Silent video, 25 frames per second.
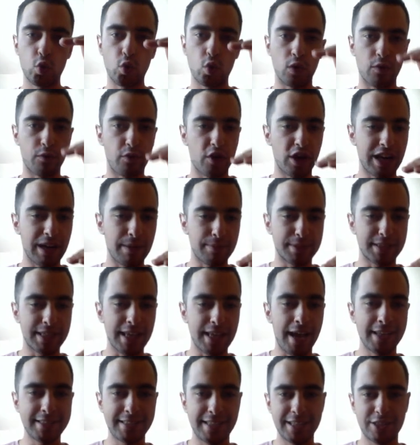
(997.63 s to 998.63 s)
vocab
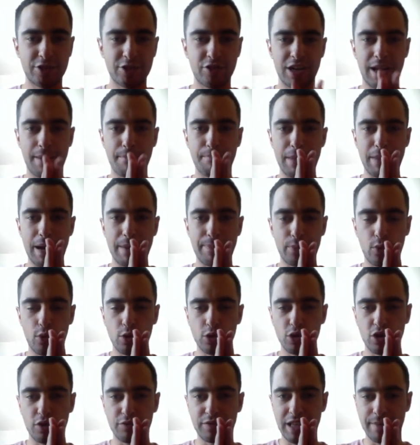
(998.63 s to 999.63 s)
size. Is going to map
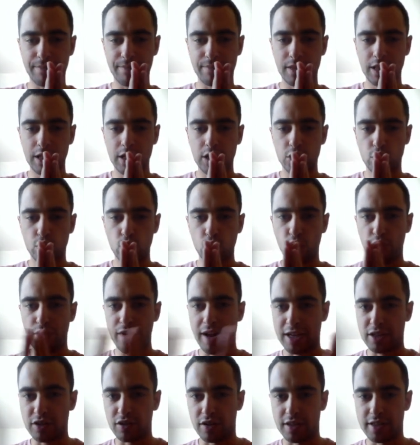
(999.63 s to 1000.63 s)
all of them to
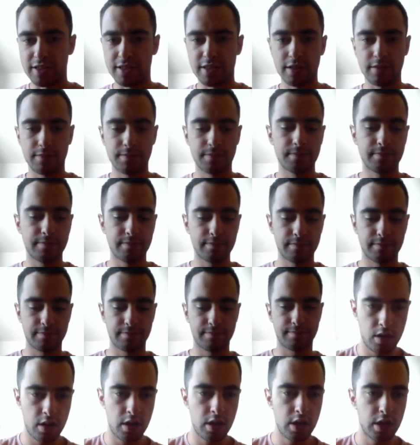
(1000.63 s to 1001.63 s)
vectors.
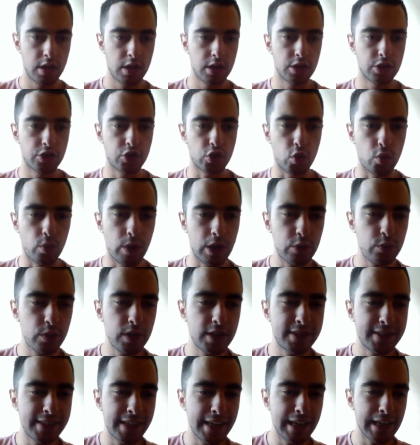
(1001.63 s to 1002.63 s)
So when we
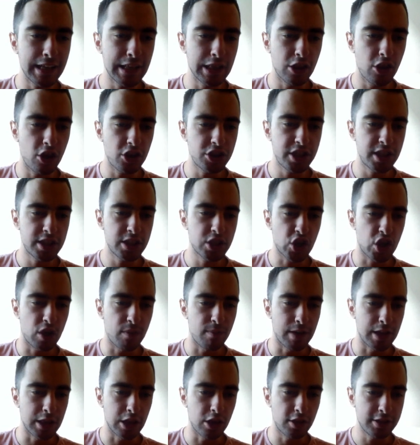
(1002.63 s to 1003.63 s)
say logits
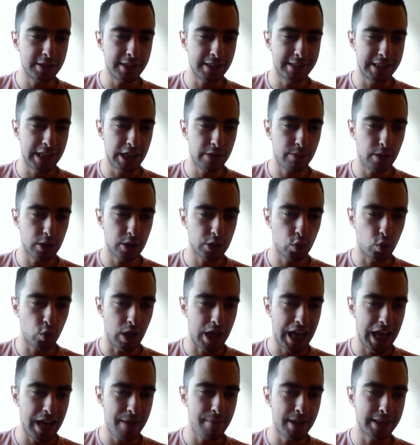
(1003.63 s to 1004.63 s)
comma loss is equal to
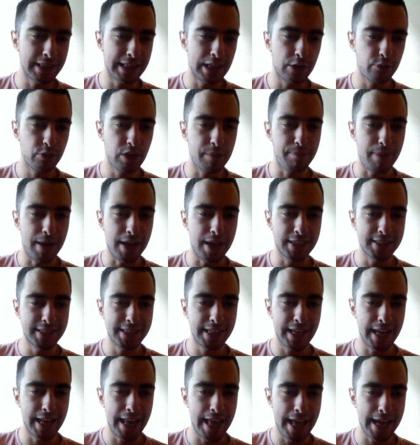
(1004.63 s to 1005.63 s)
m, and then we pass
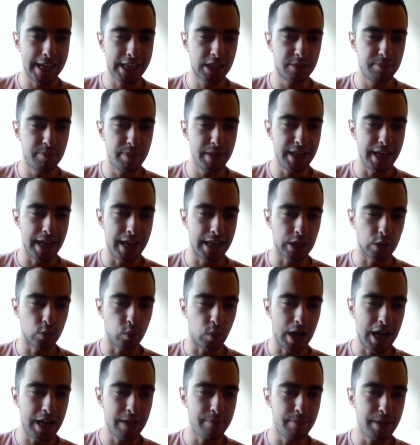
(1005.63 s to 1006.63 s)
in xb and
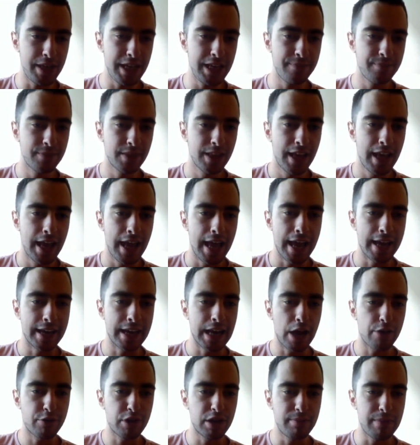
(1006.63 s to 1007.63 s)
yb, and
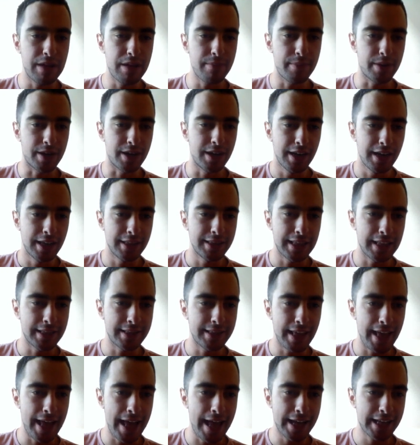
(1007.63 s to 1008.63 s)
now remember that
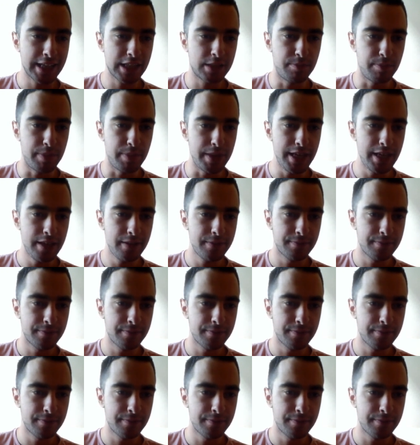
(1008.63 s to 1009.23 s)
xb